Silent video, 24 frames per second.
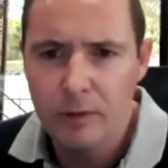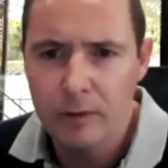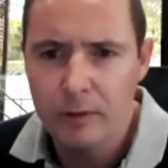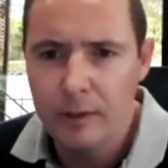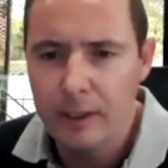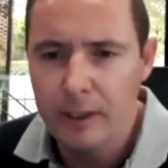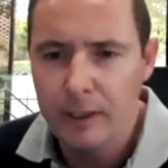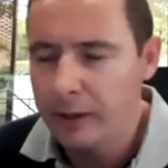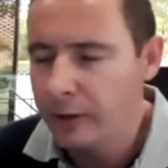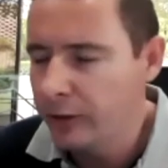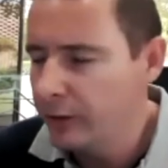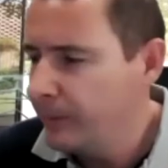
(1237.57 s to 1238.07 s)

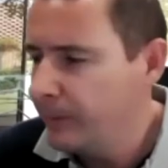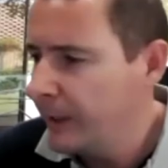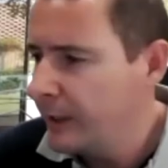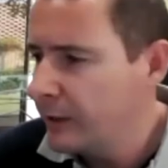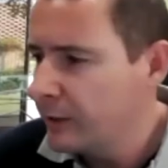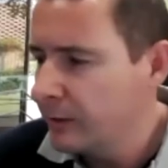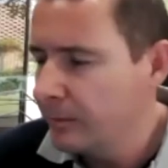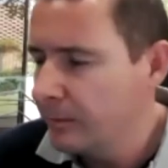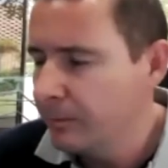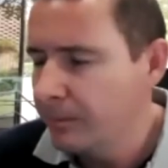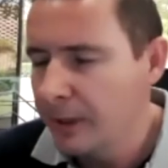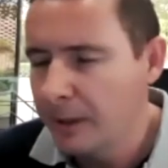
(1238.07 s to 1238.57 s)
like you
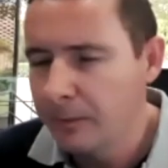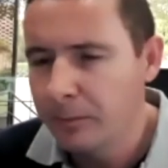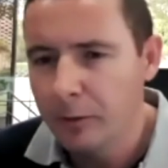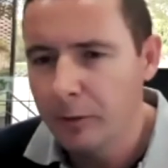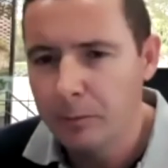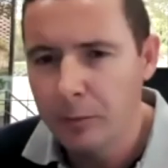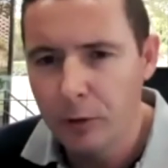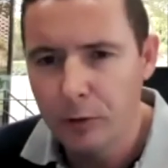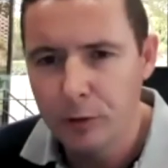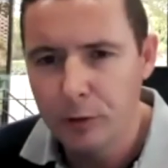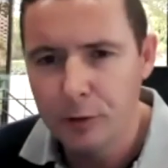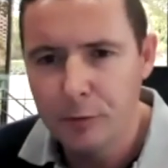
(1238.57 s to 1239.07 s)
mentioned, people
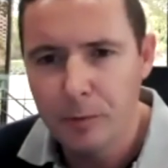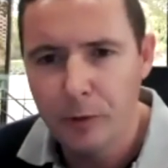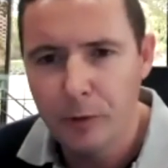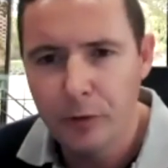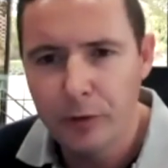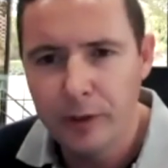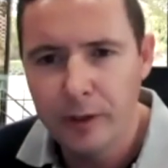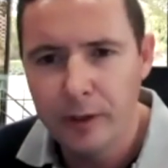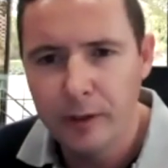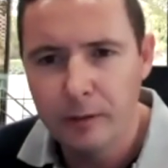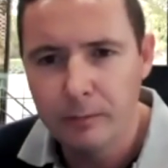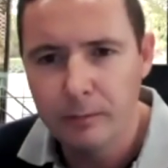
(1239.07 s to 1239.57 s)

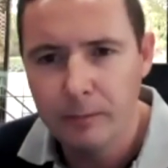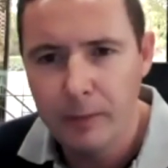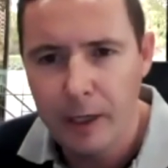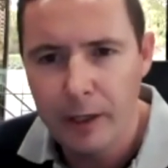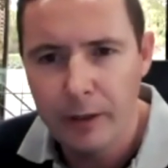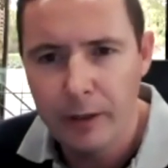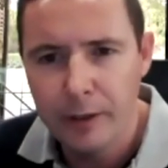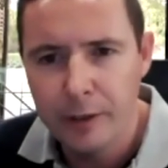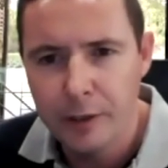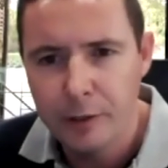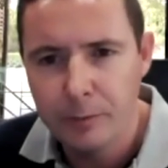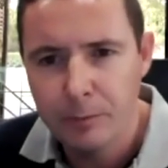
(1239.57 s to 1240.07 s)
postponing
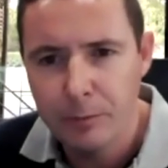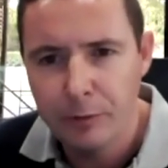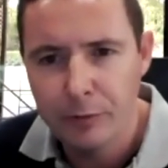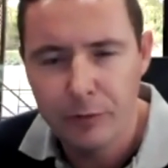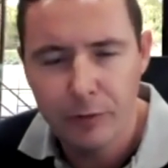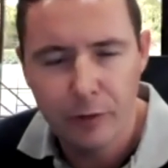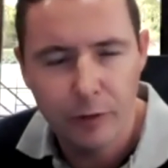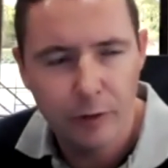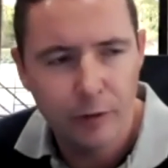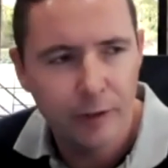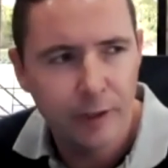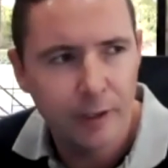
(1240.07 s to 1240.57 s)
marriage,
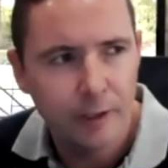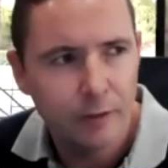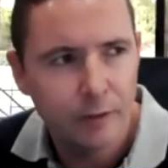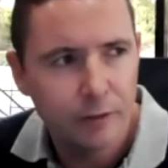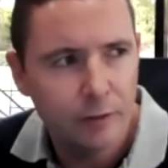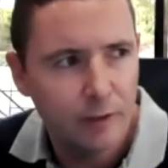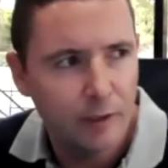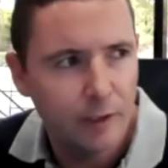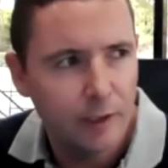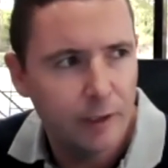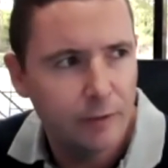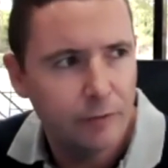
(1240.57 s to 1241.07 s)
preferring
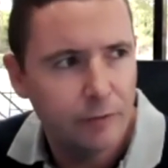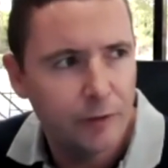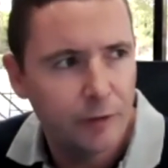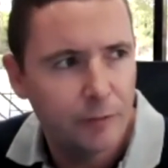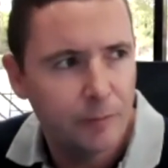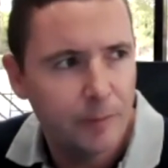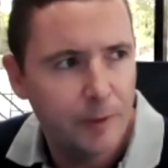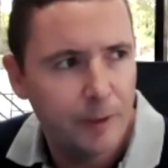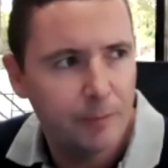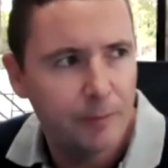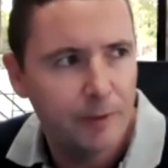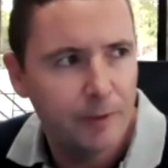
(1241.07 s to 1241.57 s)
to live with
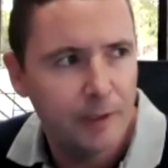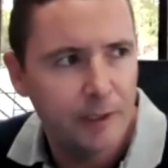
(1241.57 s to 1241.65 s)
people.